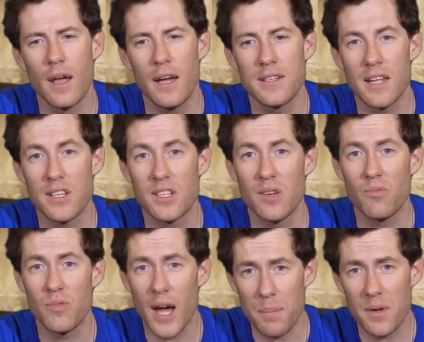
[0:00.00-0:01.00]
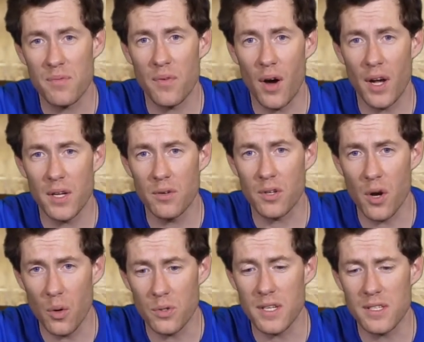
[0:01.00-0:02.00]
essentially rapid fire your
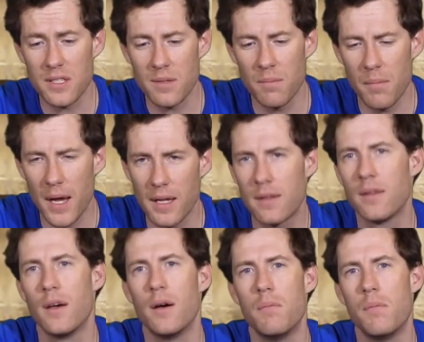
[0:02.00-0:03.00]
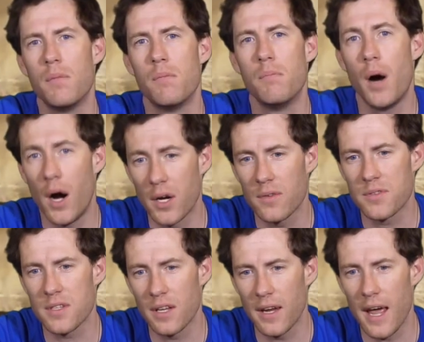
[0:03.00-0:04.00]
cultists, make them mark of
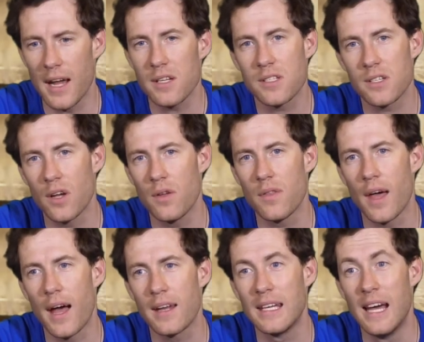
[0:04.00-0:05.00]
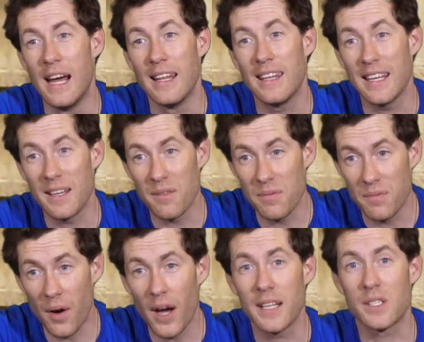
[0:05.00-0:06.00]
Slanesh so that they can
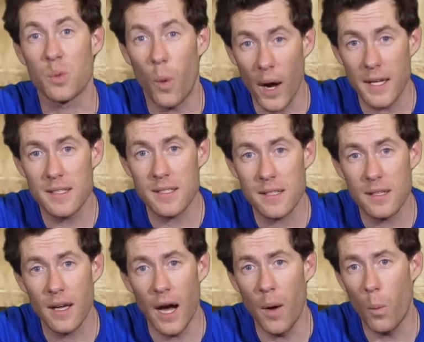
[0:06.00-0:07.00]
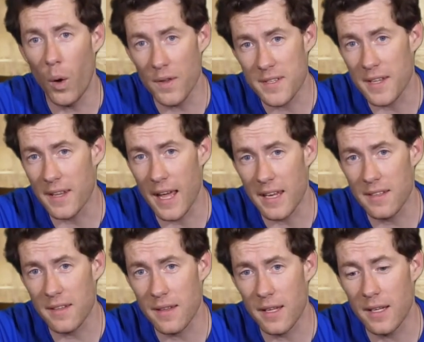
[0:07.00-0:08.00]
fire twice, once at the end
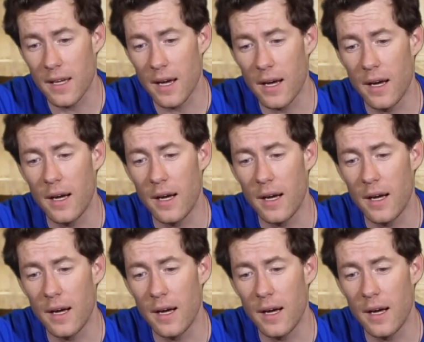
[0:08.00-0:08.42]
of the